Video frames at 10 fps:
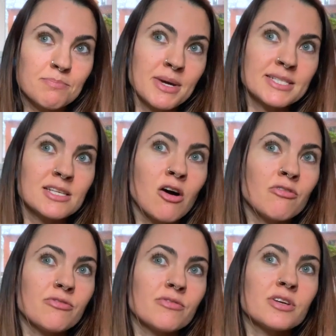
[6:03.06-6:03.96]
myself
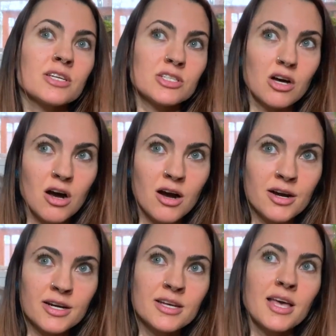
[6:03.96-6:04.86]

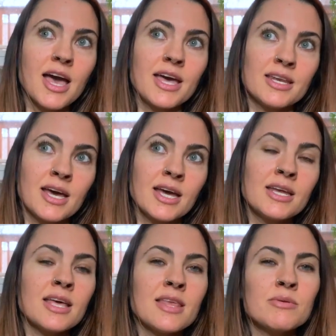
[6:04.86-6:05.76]
guitar at
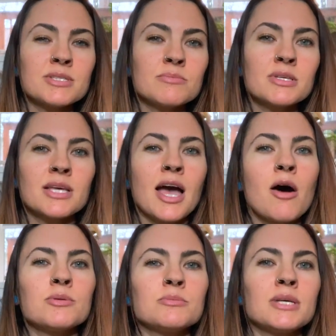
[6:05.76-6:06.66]
night, and that was something that
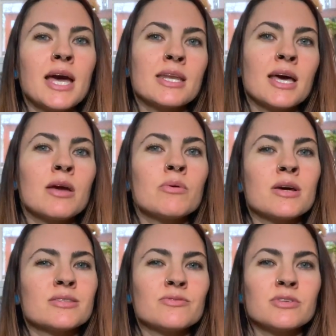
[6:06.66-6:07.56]
helped me at night when I
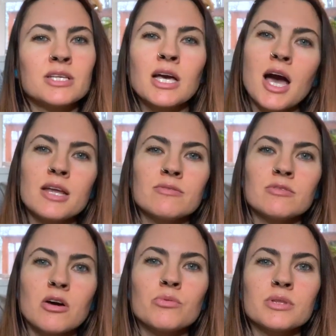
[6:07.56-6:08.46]
was feeling kind of
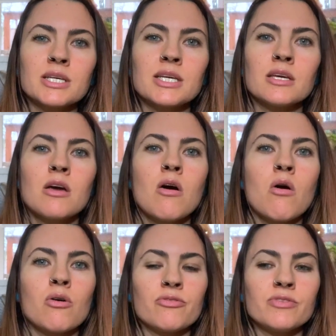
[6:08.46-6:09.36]
lonely
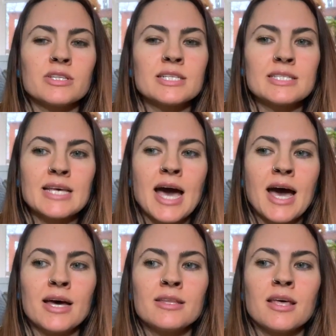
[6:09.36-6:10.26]
or feeling
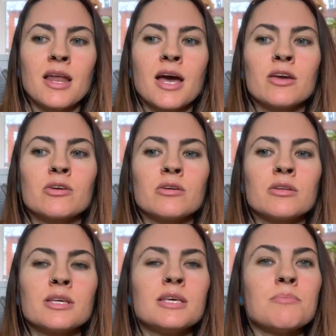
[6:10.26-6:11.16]
sad, that I
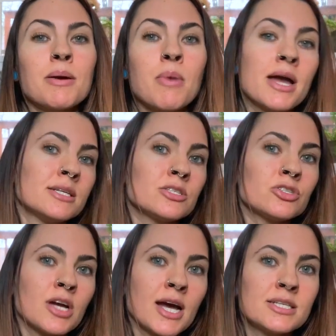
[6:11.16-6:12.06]
could keep my mind
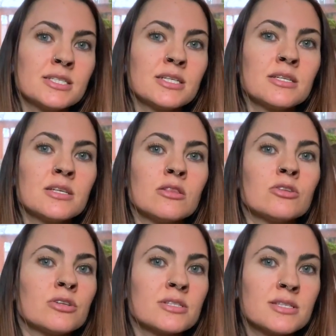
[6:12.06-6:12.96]
distracted,
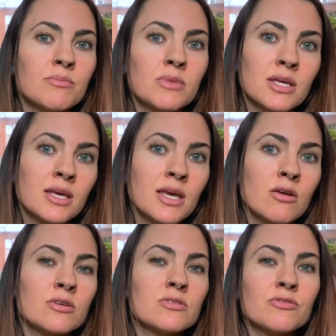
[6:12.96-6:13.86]
learn something, and
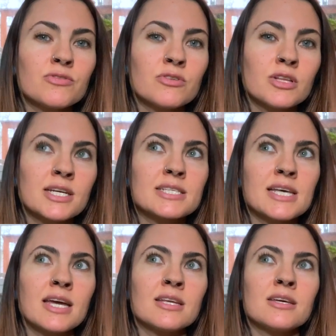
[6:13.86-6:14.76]
also feel
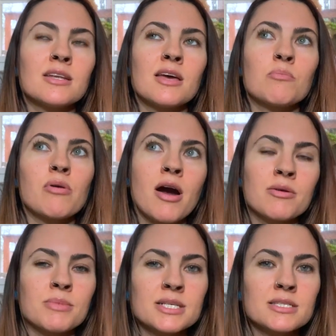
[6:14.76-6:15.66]
excited and proud
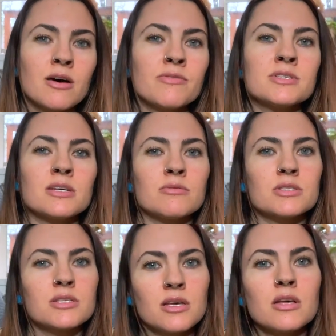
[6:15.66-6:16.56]
of myself as I was
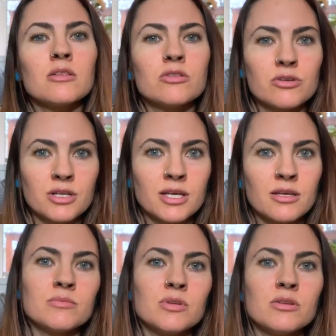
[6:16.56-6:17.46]

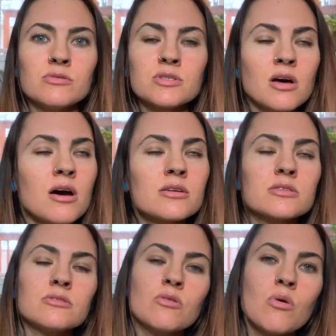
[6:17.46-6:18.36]
learning new songs,
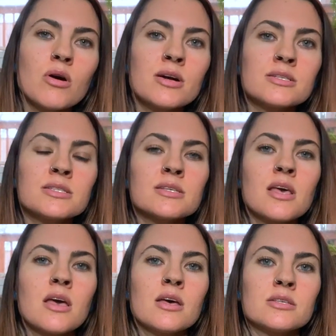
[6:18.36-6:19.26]
new chords.
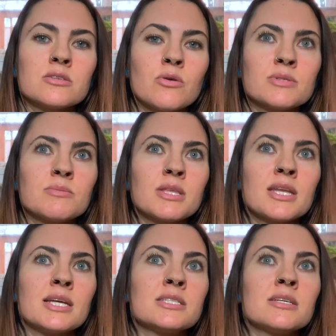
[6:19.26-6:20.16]
So it was something that
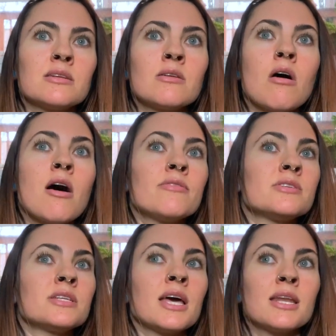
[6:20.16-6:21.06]
I did
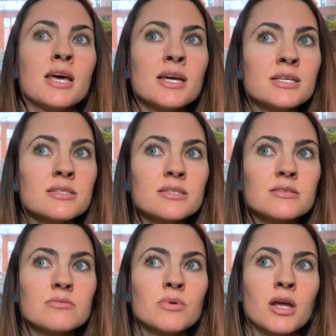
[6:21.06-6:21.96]
often at nights
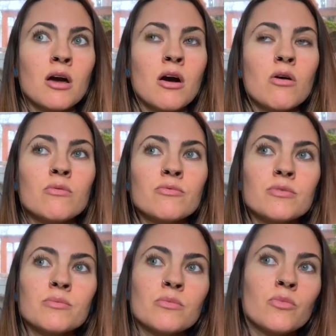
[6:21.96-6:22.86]
when I got home
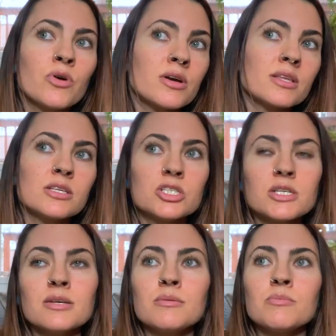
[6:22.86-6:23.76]
from work in the
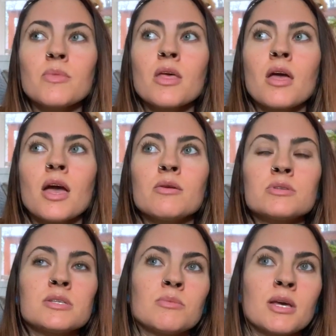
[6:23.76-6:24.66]
gym, and it
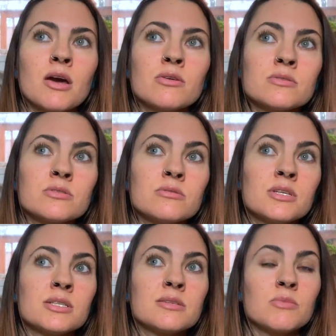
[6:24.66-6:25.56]
was something I also
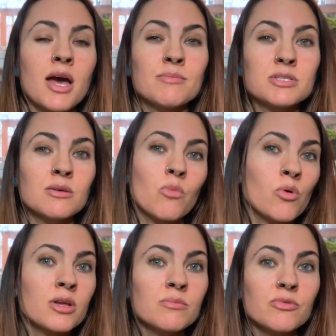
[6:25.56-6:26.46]
did sometimes in the
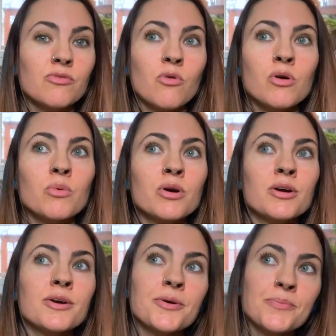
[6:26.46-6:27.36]
morning before
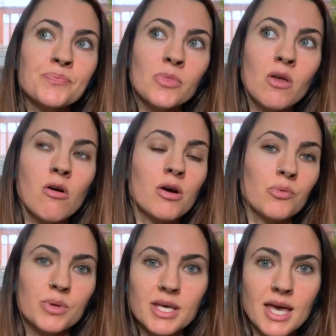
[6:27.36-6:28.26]
work or on
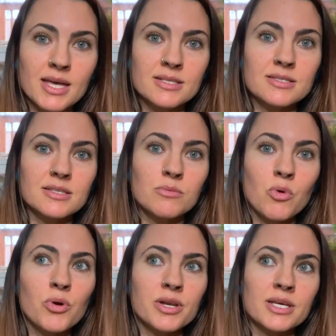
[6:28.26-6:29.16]
weekends in the
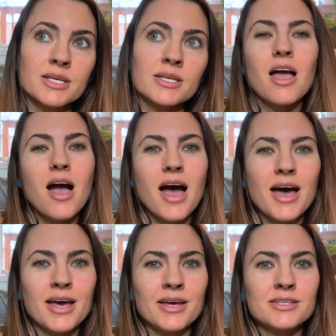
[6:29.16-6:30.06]
morning.
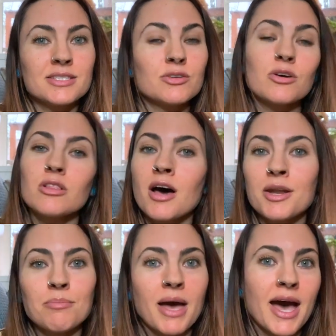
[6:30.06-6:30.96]
I took a lot
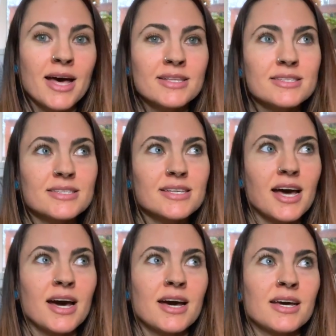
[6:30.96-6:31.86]
of baths.
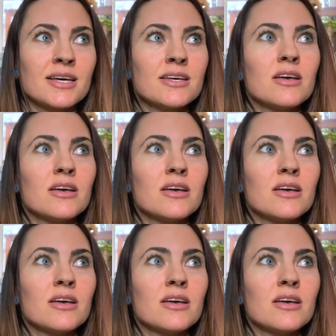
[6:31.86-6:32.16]
I